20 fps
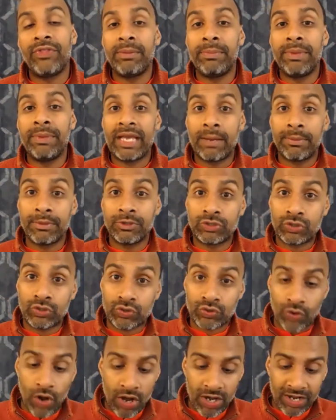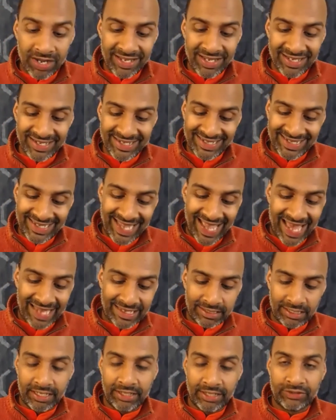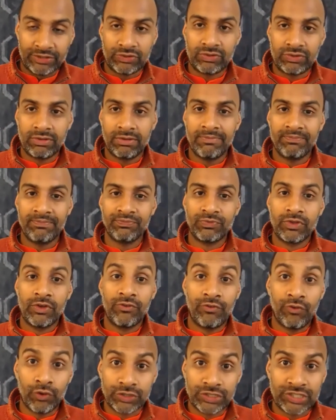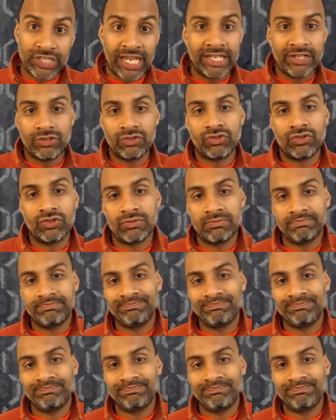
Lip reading: they become a stronger catalyst for change.